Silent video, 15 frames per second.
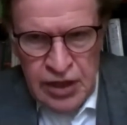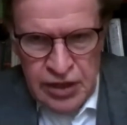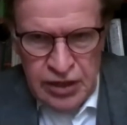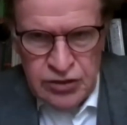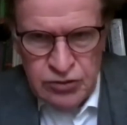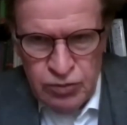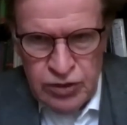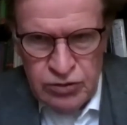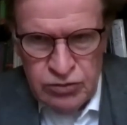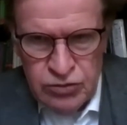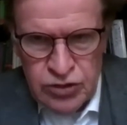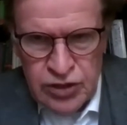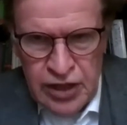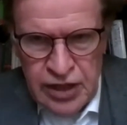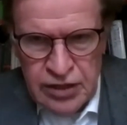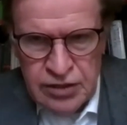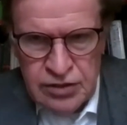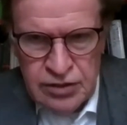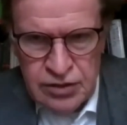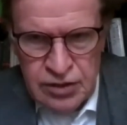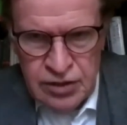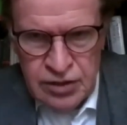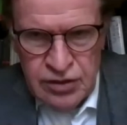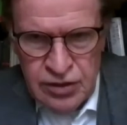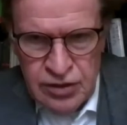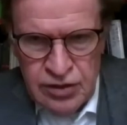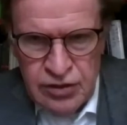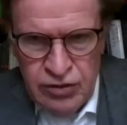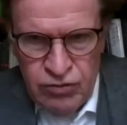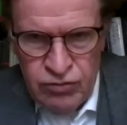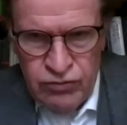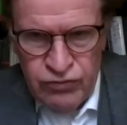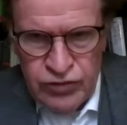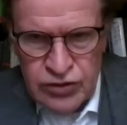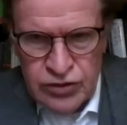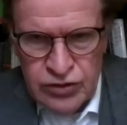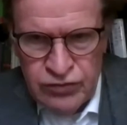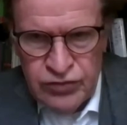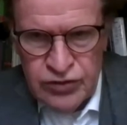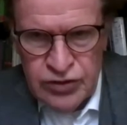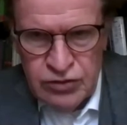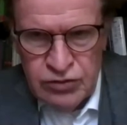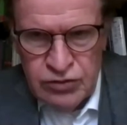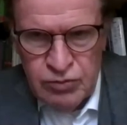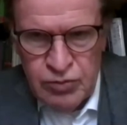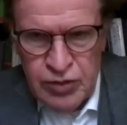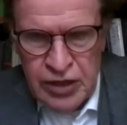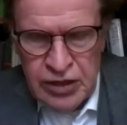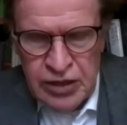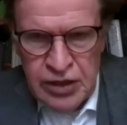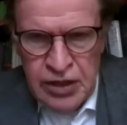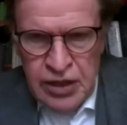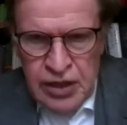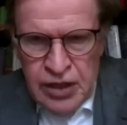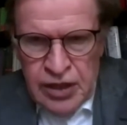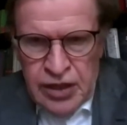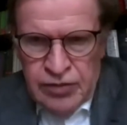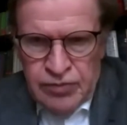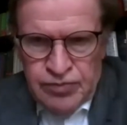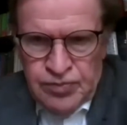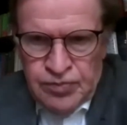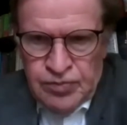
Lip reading: that's when you should act in the old vision of a central bank. I